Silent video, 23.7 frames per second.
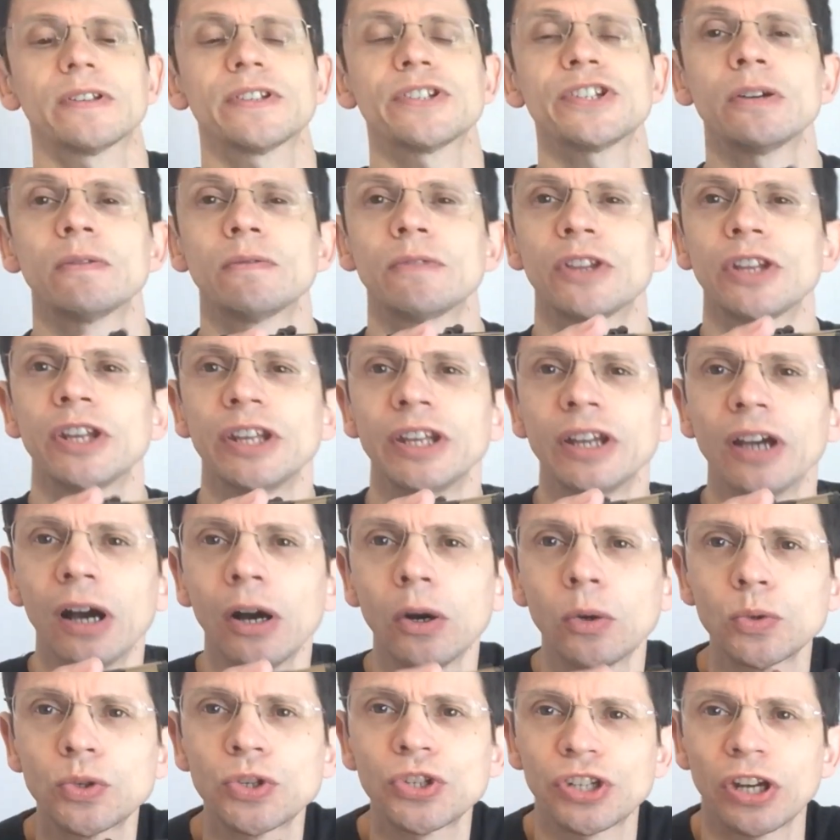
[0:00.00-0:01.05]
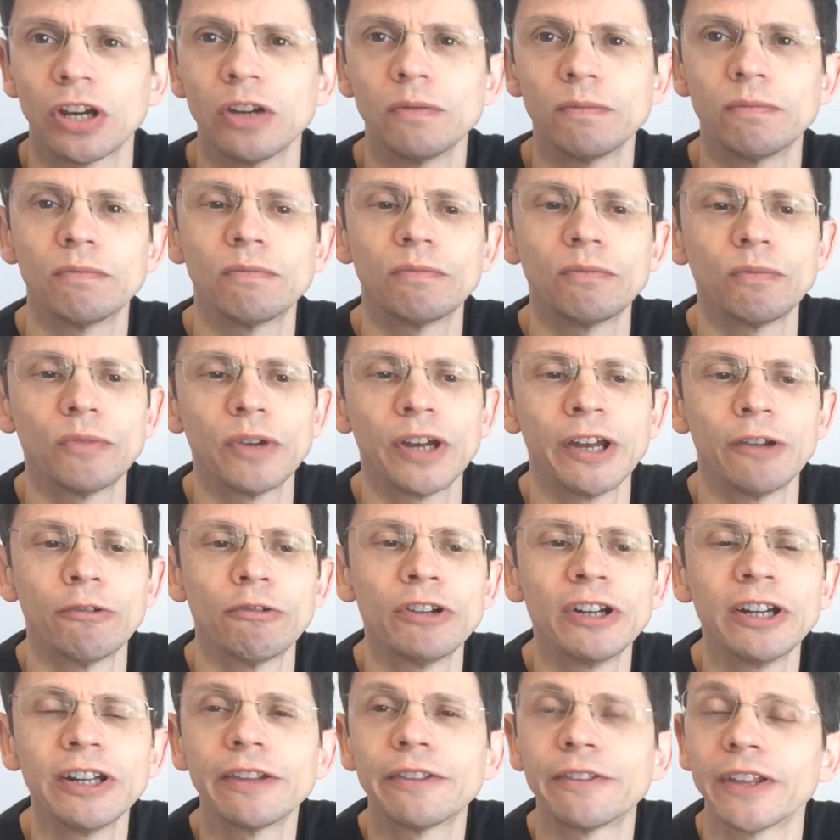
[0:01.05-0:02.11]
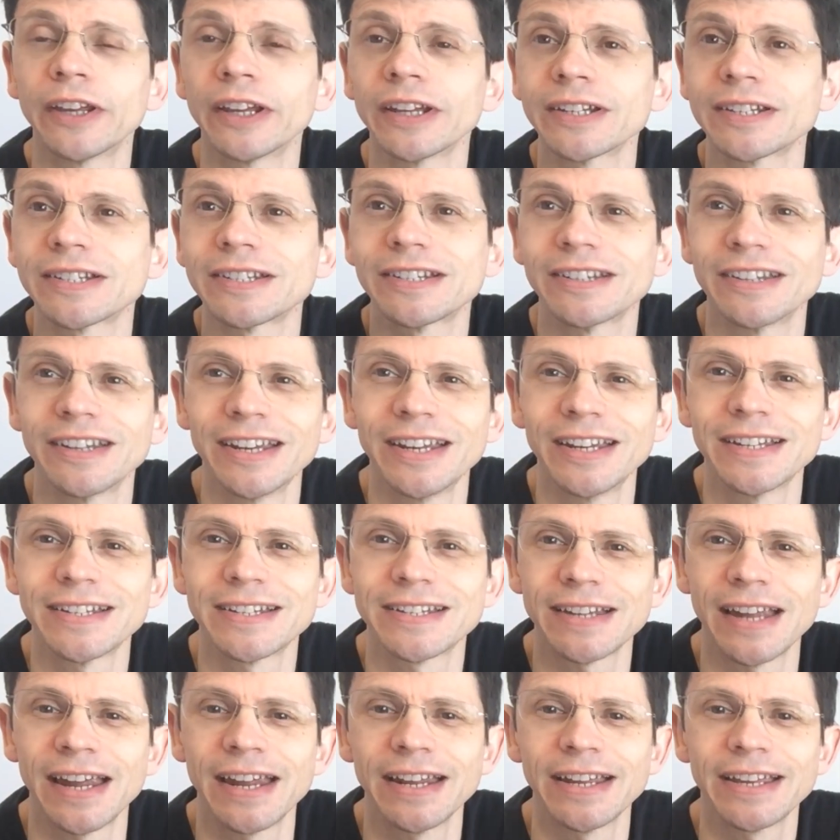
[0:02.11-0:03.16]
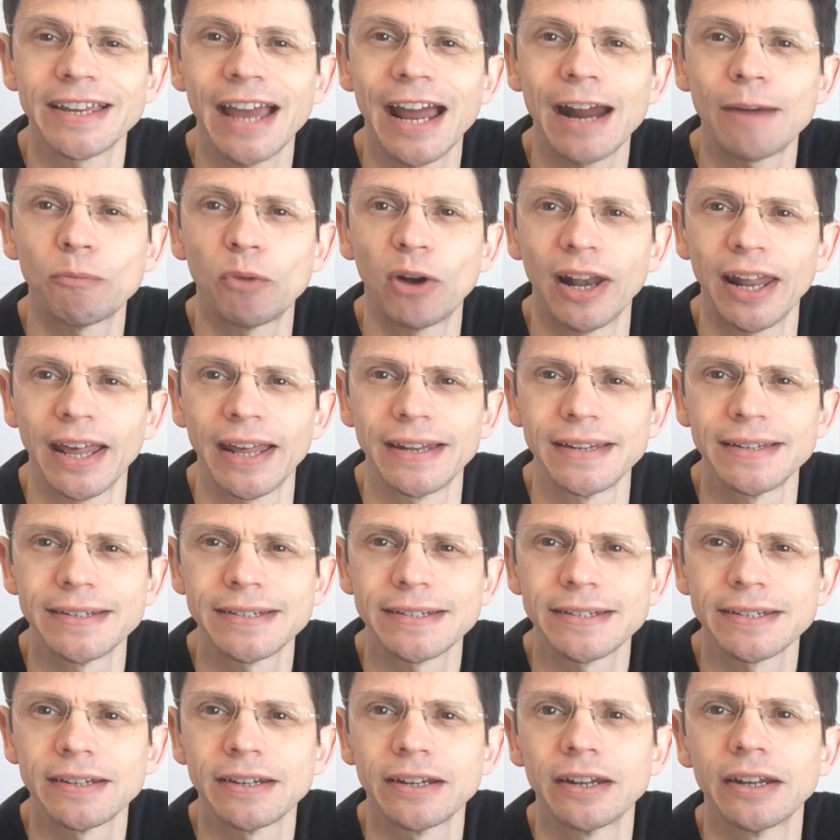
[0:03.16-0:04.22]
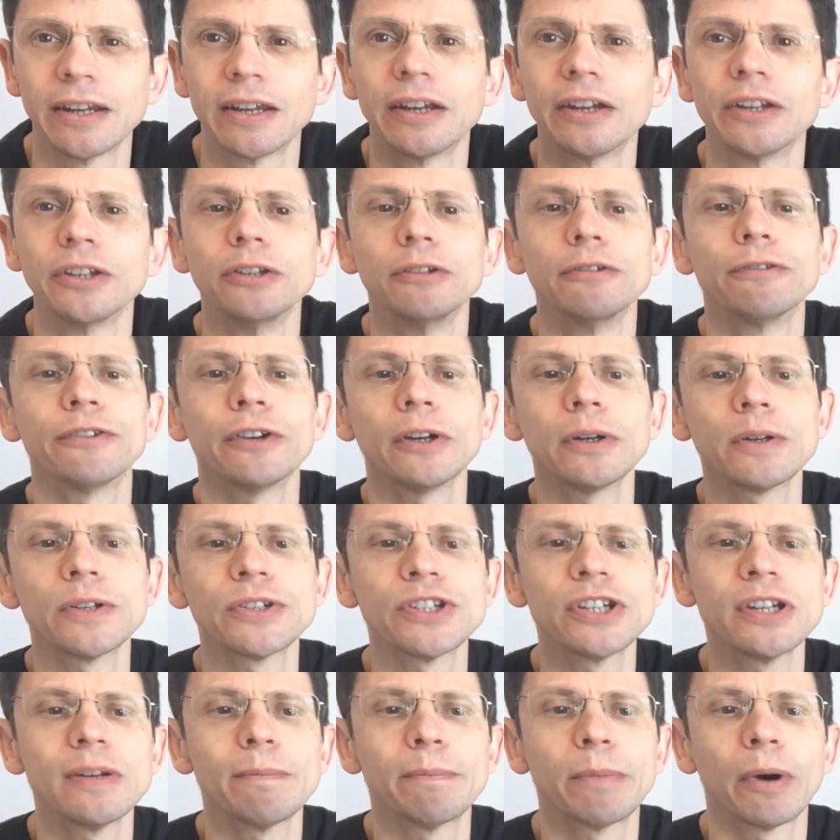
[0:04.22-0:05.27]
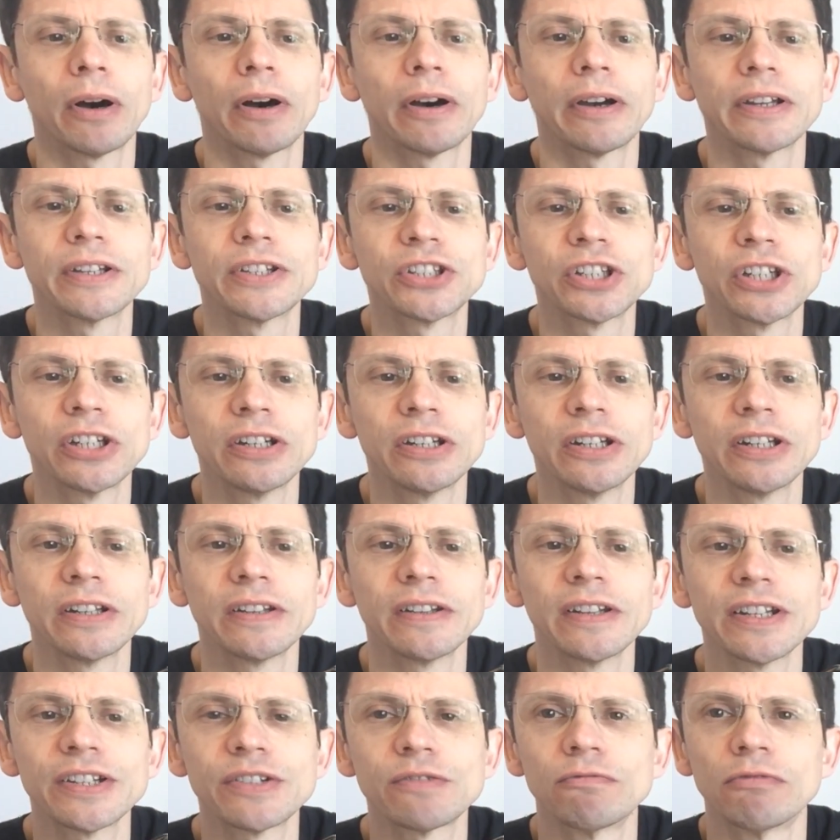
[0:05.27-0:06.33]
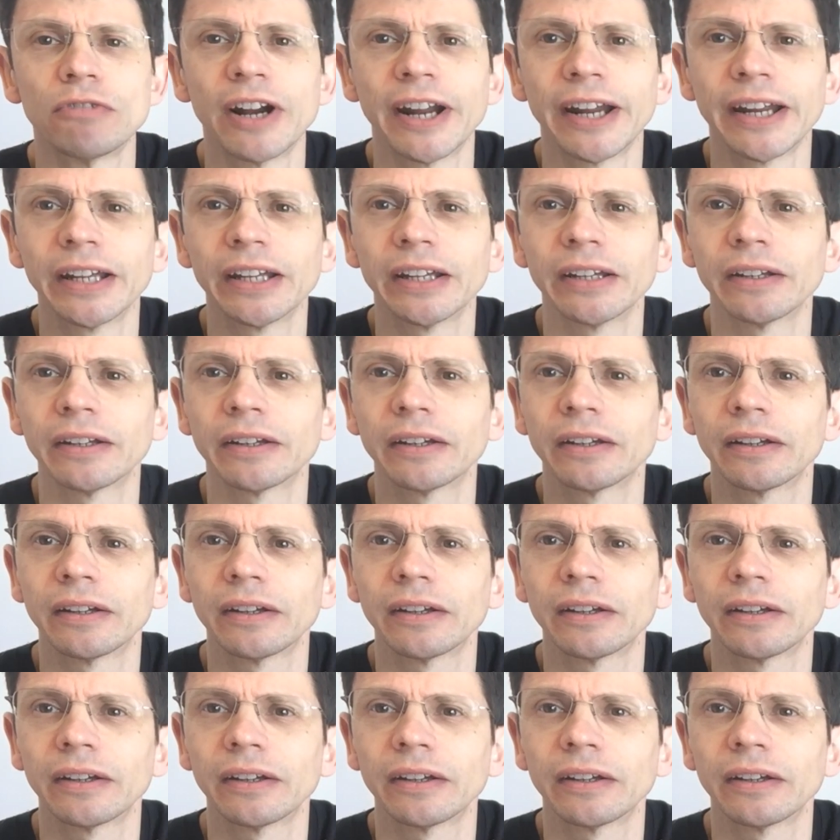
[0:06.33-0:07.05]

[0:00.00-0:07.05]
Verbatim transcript: So the old scope, it really thinks it's a camera lens. You focus it by turning this ring,